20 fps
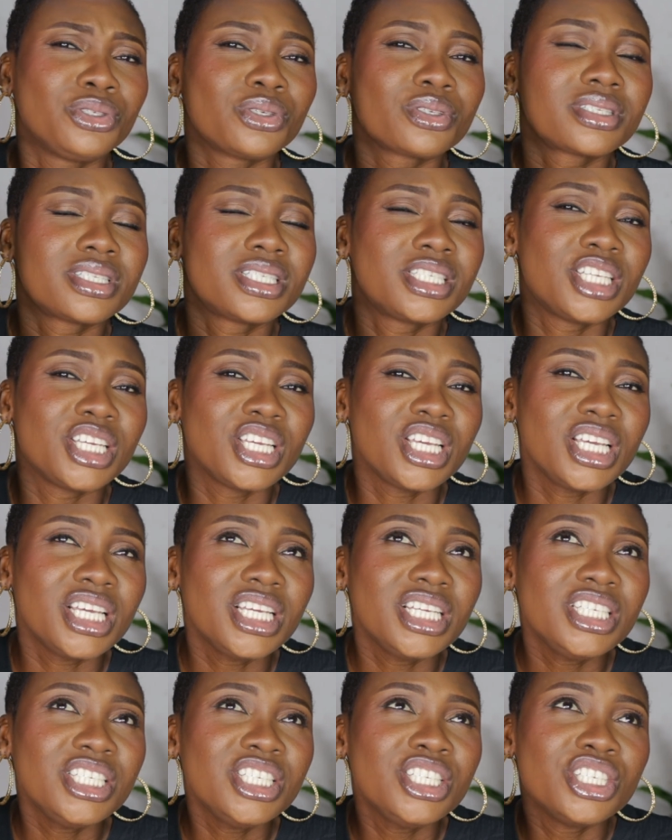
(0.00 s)
Just
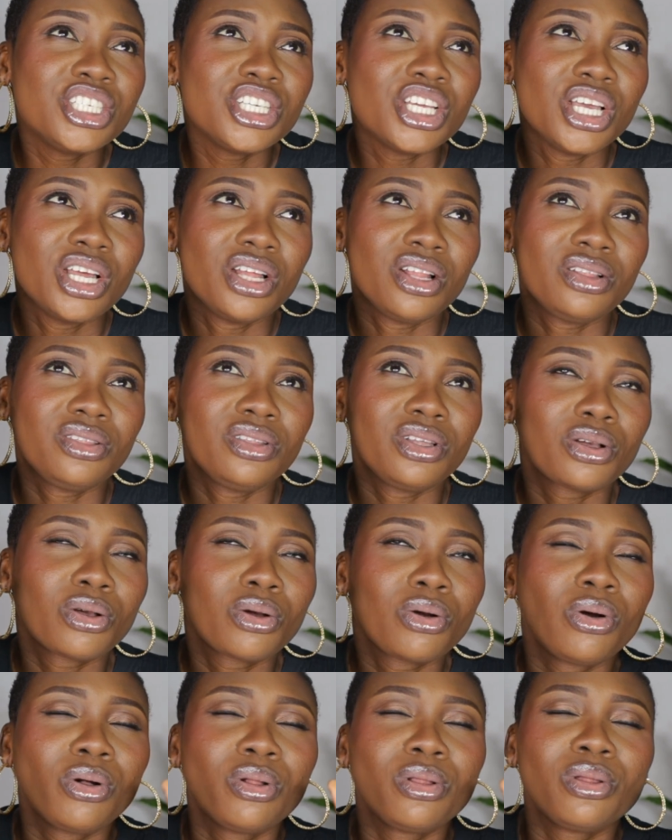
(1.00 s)
change the
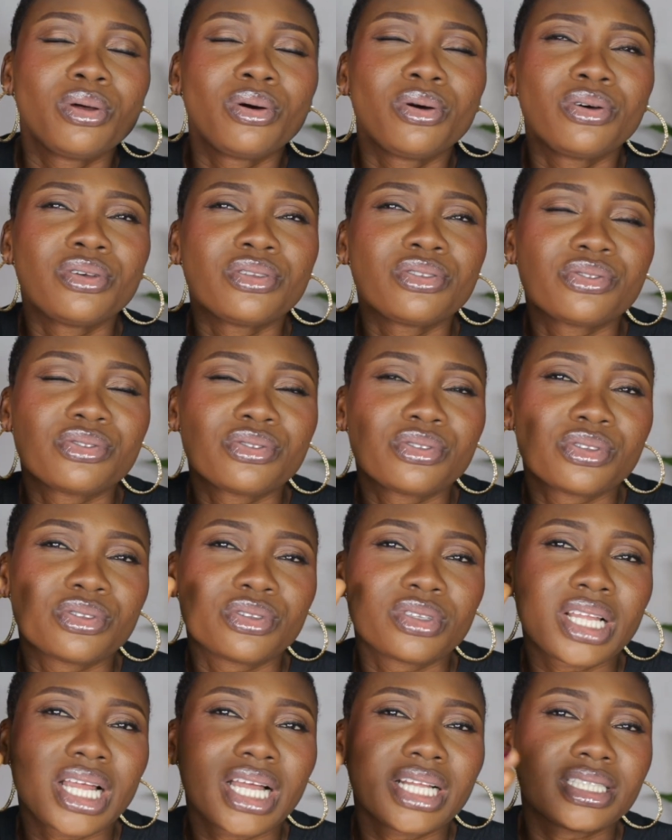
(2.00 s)
colors
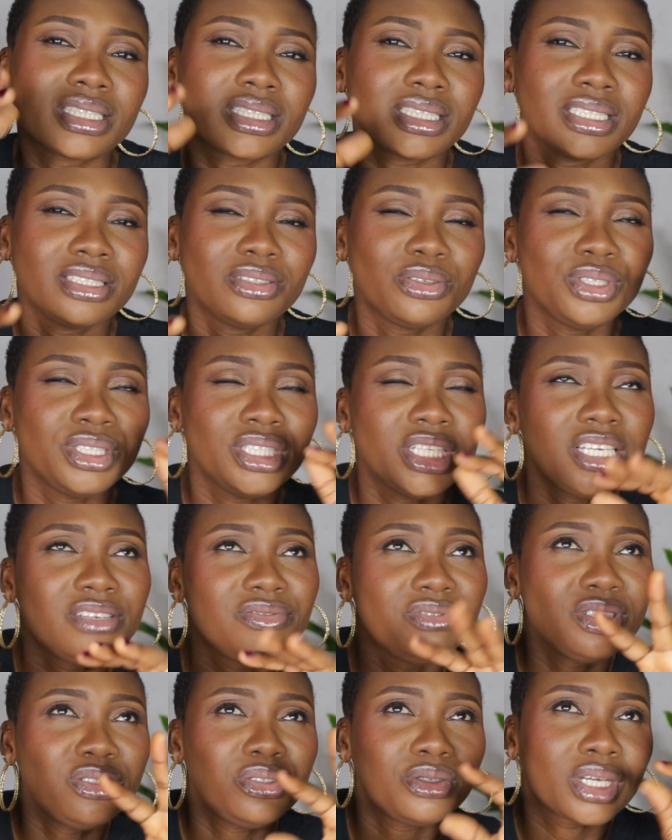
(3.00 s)
so that in the
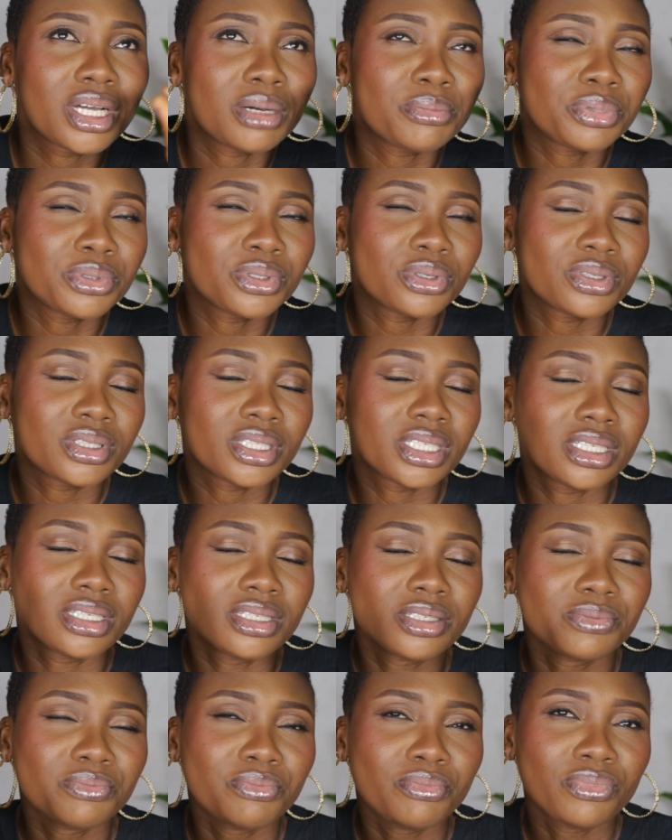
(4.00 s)
evenings you can put on
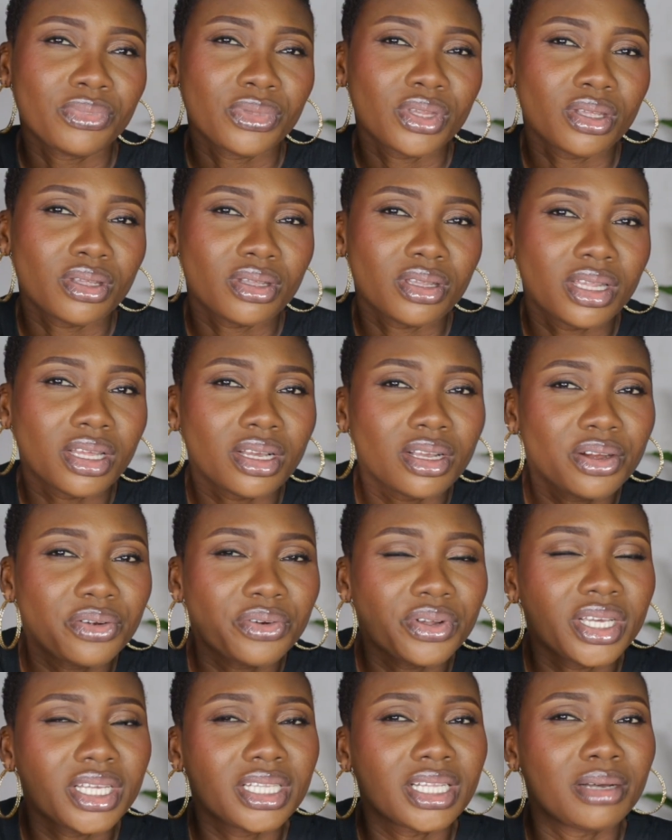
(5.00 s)
the
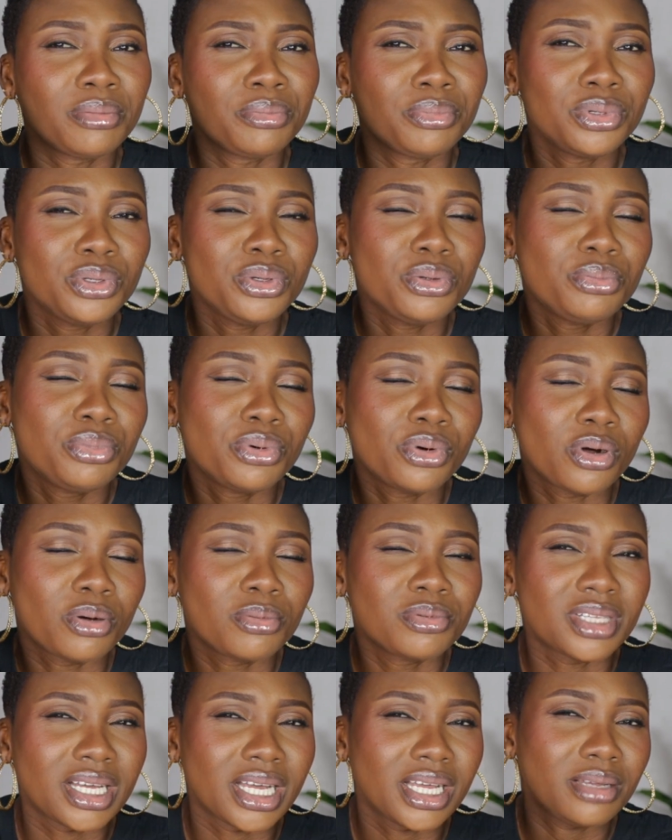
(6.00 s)
green and blue
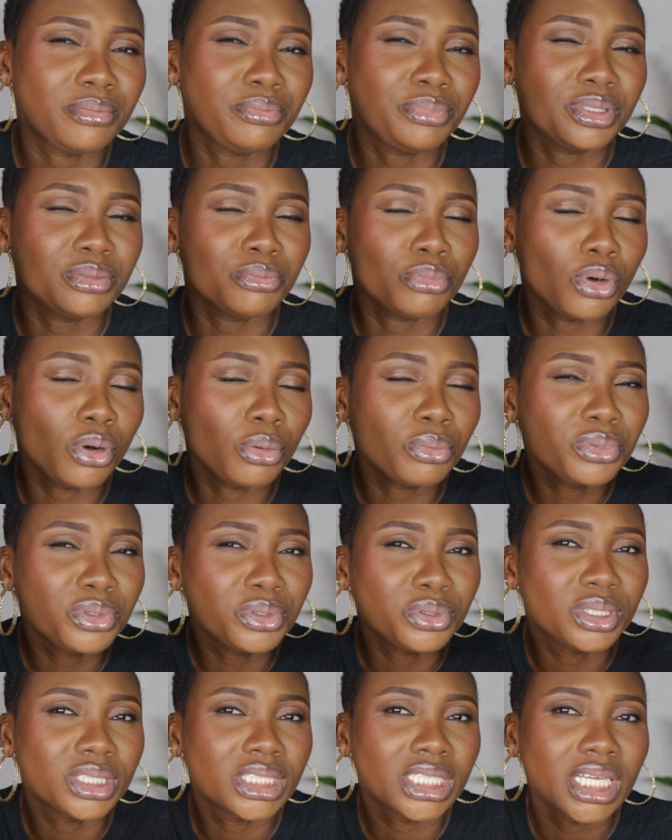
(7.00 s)
bulbs are a bit more
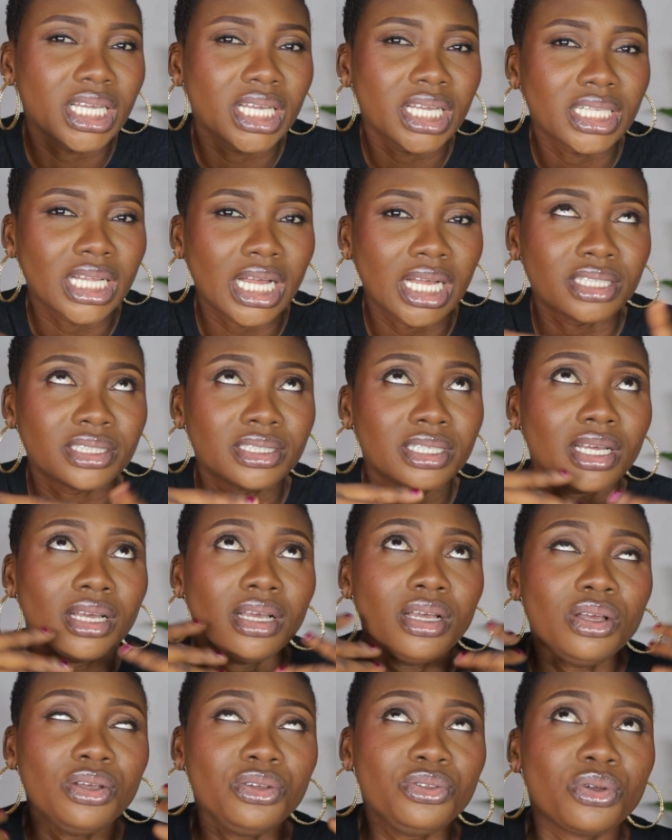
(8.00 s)
muted, and
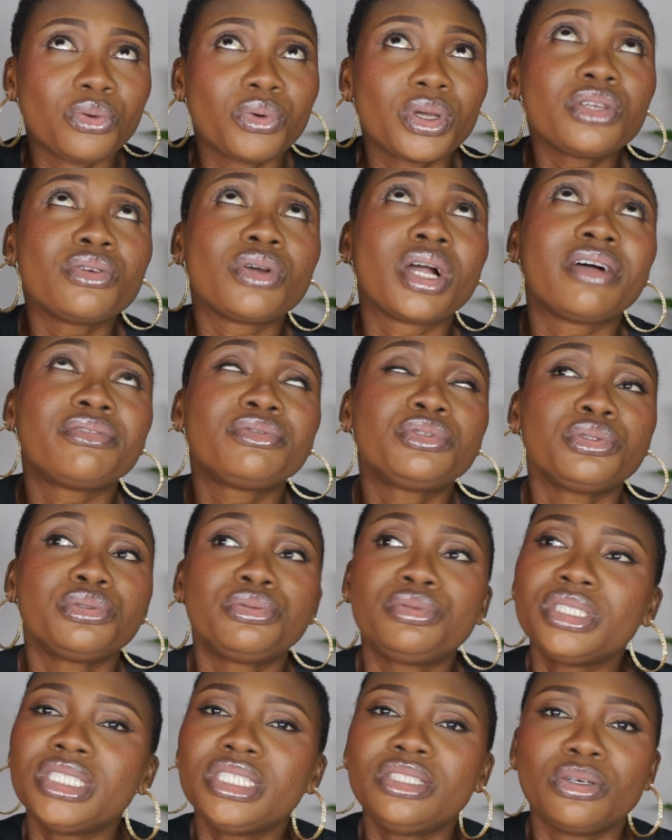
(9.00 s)
when you have to
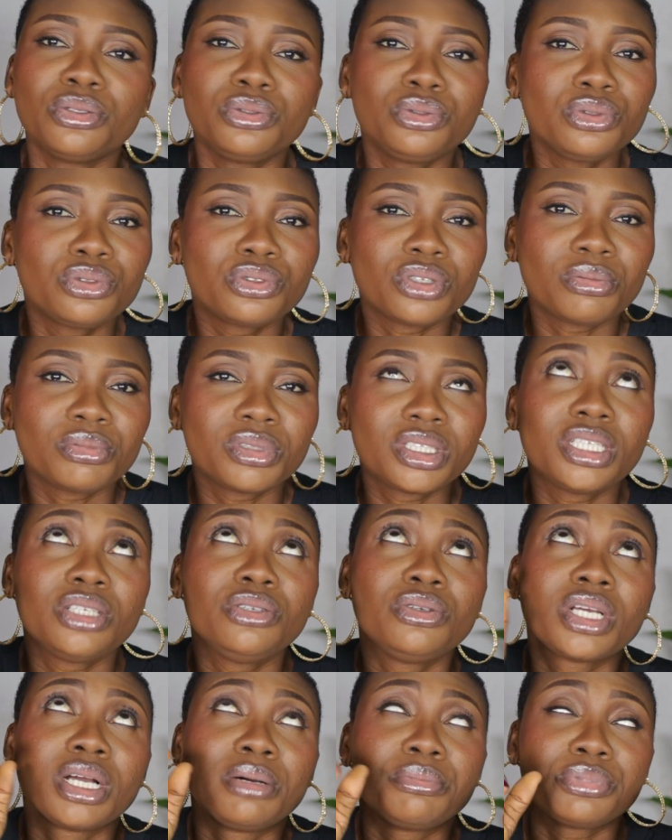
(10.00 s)
read or do something,
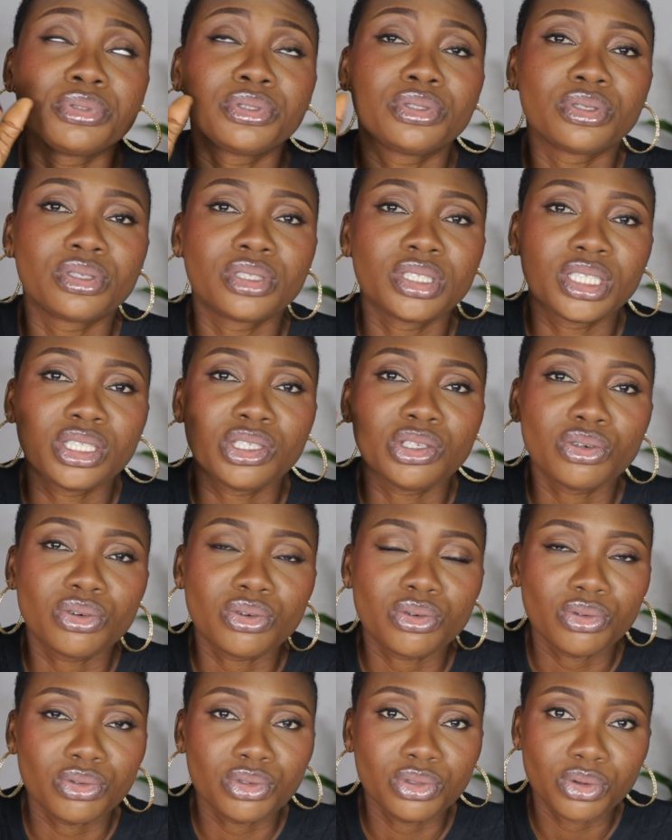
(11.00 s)
you can put on the
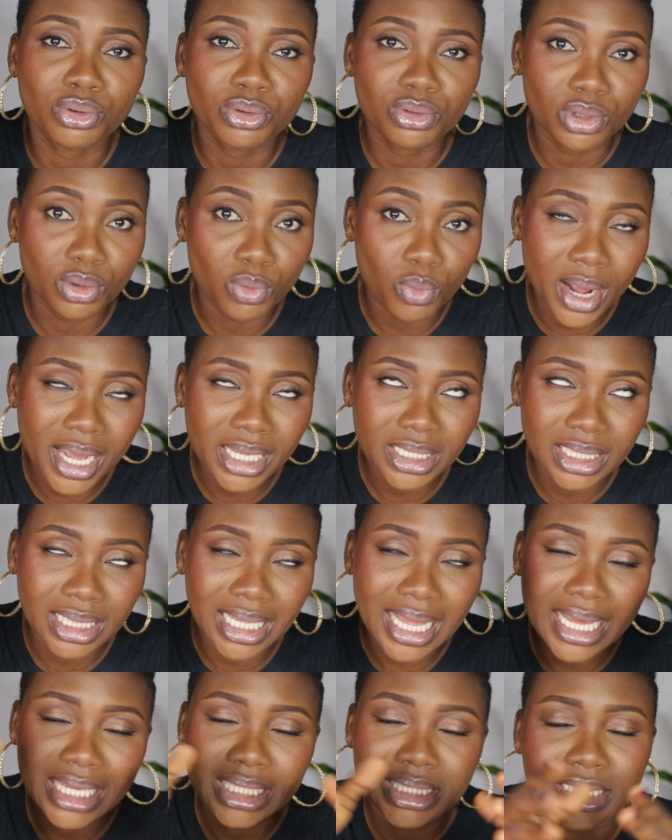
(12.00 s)
the white
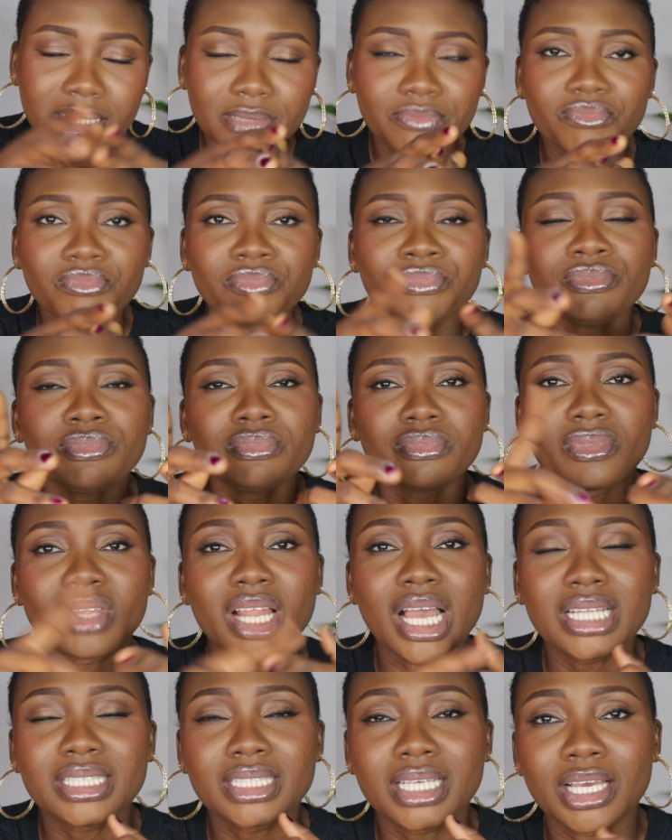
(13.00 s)
light.
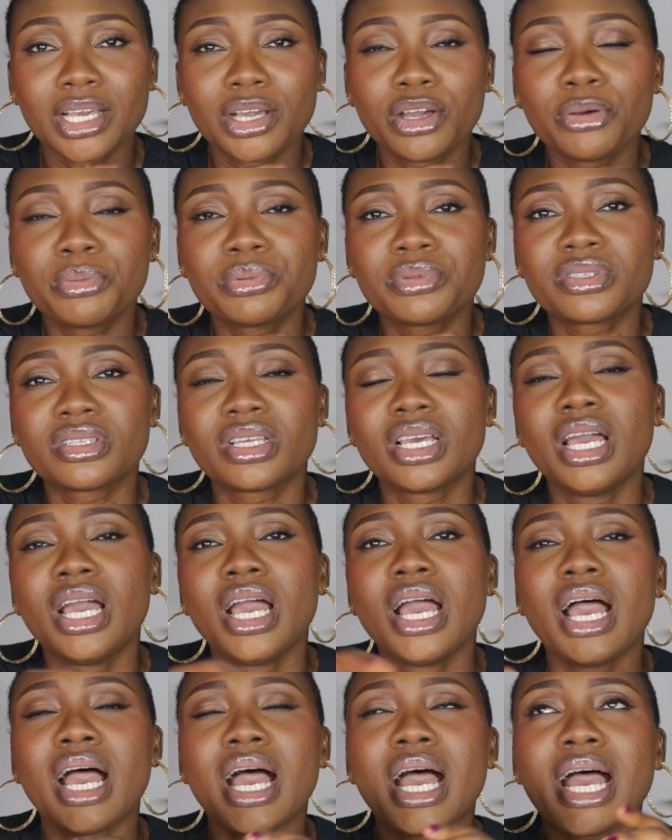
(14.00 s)
That helps.
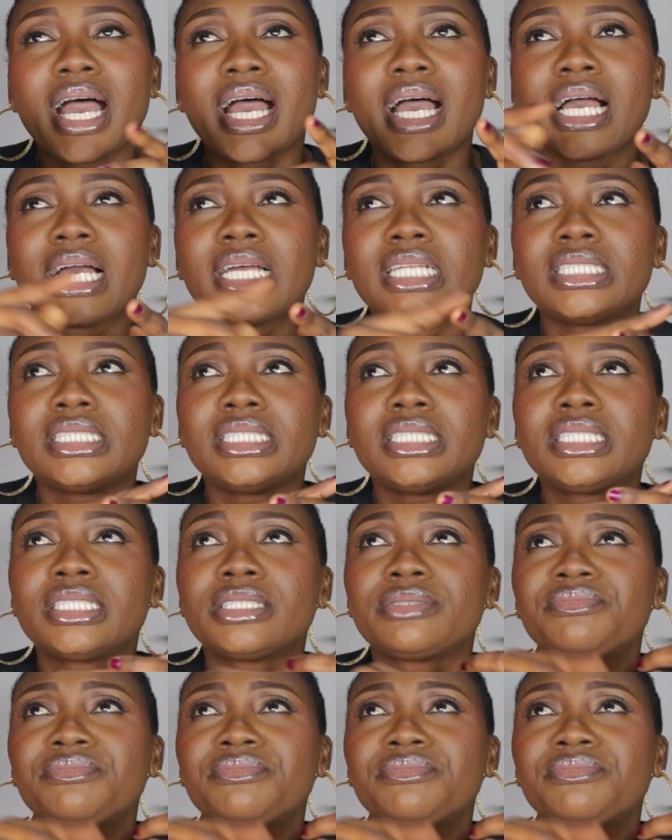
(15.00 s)
And